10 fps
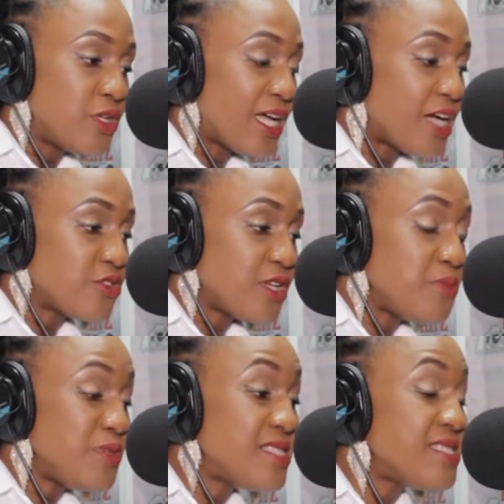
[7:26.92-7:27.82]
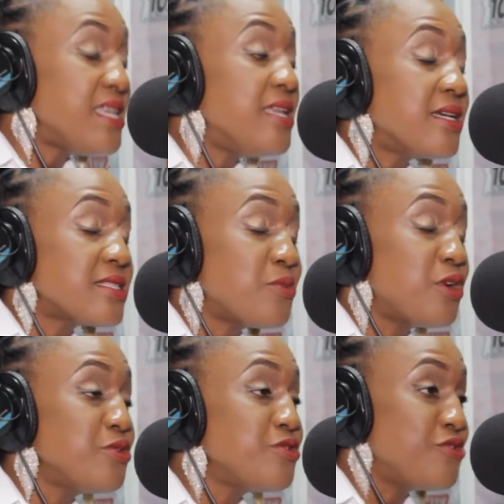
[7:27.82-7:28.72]
actually be seen as
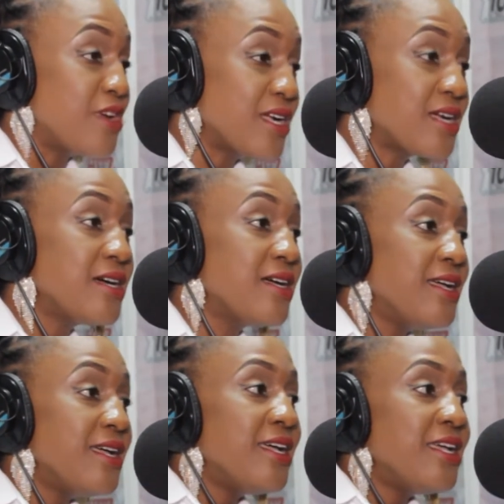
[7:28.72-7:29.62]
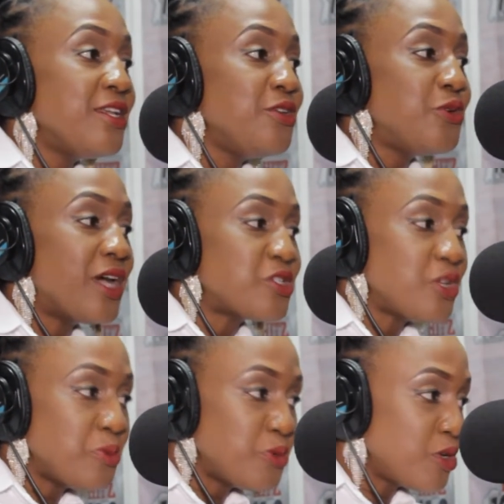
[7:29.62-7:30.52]
someone who's drunk. You would
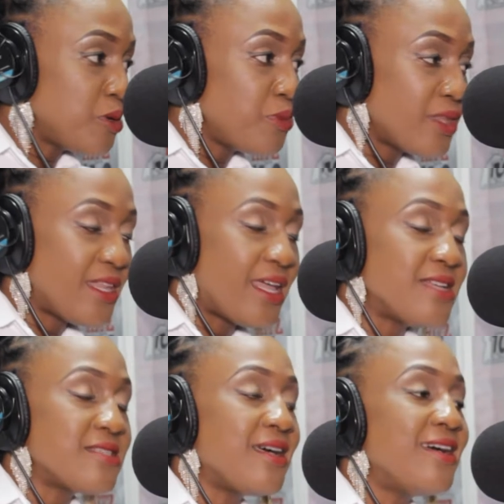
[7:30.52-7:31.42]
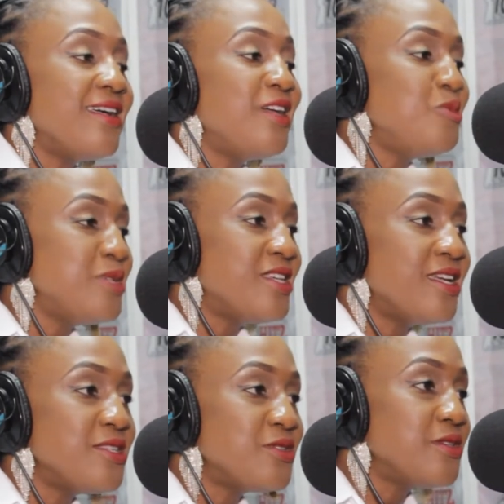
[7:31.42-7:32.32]
actually put on a breathalyzer and you'd be
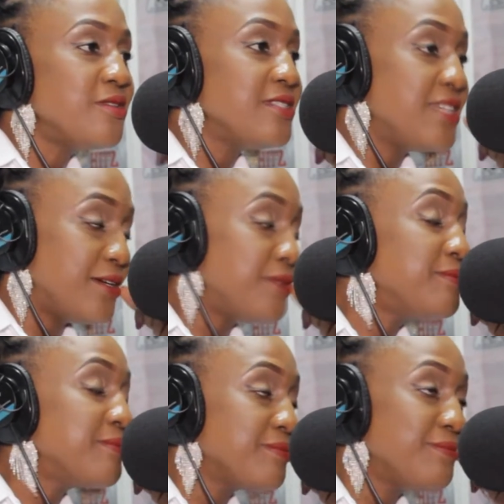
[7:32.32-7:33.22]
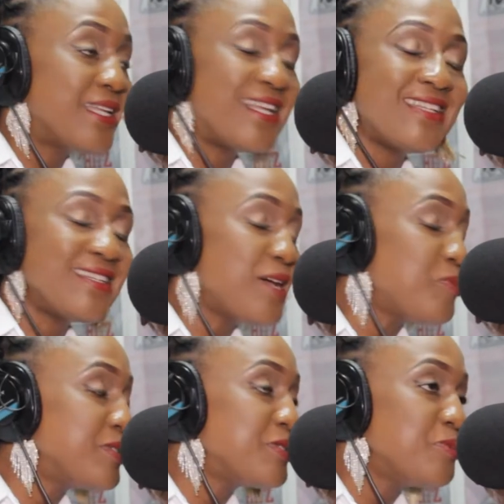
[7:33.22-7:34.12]
taken to jail. But that didn't
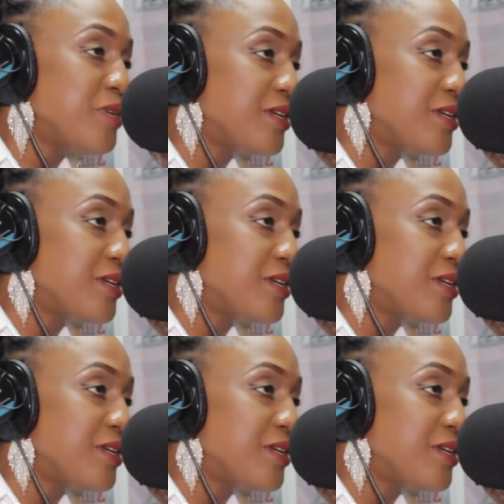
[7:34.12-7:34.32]
happen to